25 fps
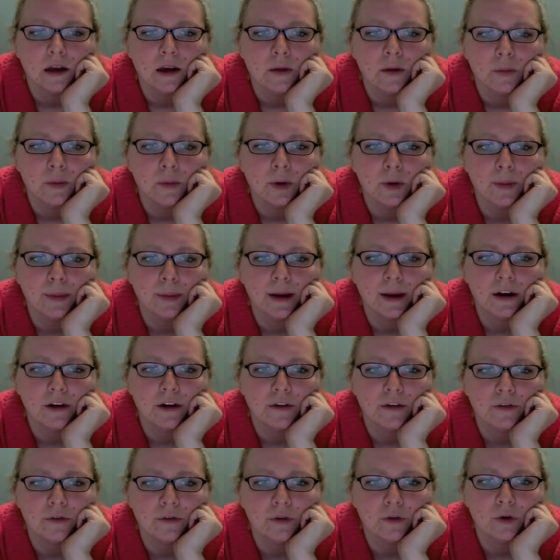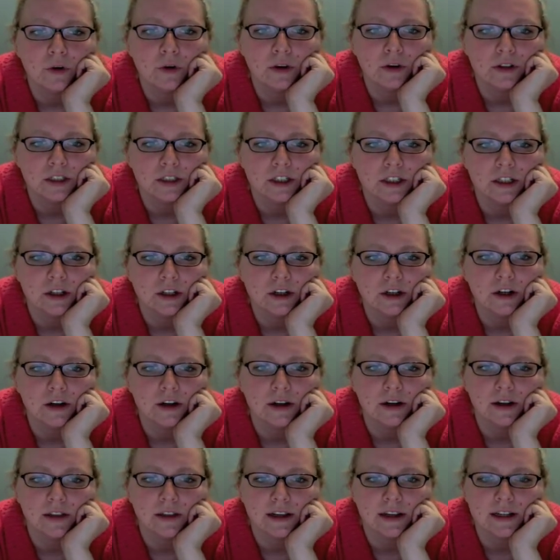prepare for dinner
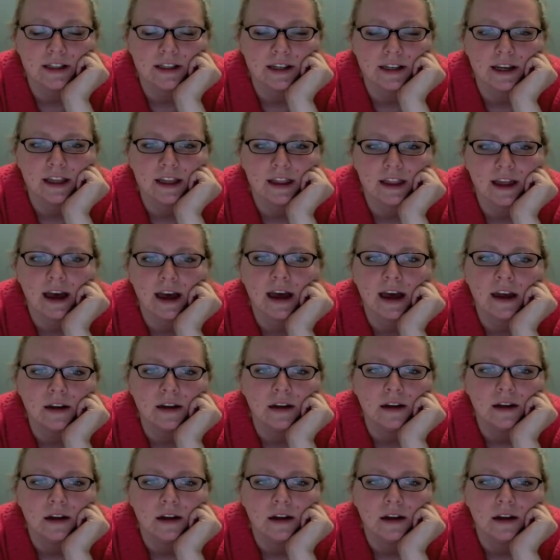and things like that.